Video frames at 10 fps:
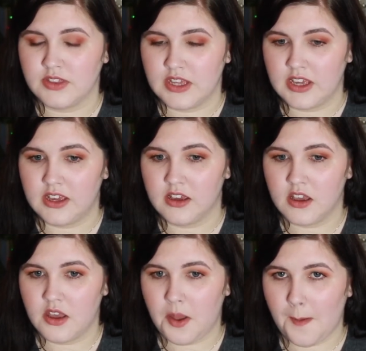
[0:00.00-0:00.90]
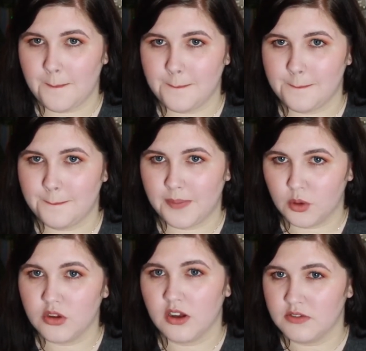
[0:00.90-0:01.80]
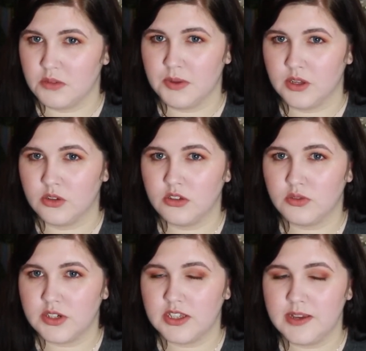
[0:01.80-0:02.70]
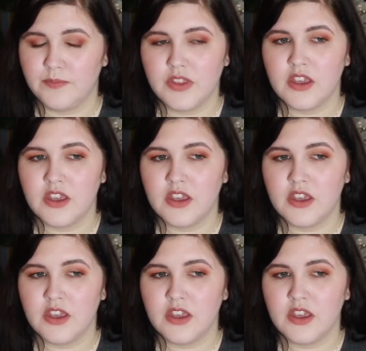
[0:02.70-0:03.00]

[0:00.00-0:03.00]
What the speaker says: the bulk of the bills really,